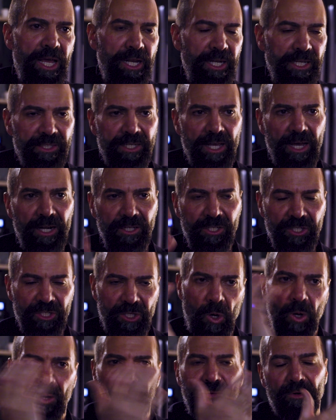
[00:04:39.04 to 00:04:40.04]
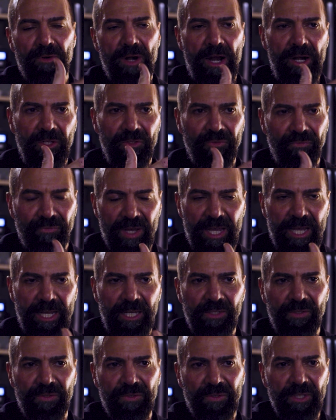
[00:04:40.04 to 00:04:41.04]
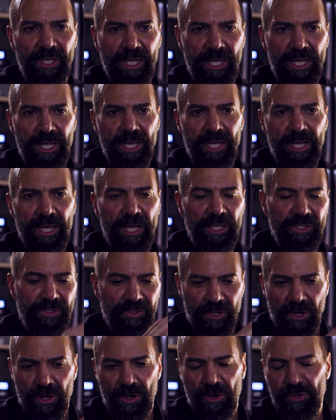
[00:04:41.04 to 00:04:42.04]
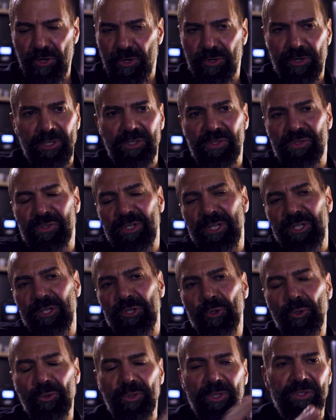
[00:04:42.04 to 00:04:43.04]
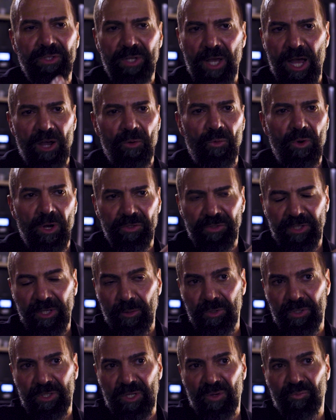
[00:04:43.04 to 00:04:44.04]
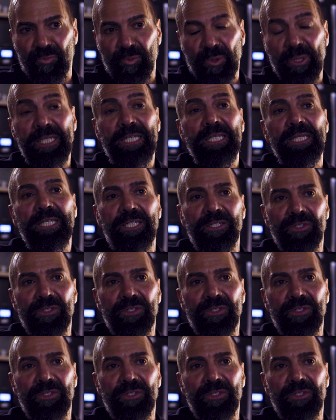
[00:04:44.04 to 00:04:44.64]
and he's got a scarf around his face. And so you couldn't see who this guy was. He was completely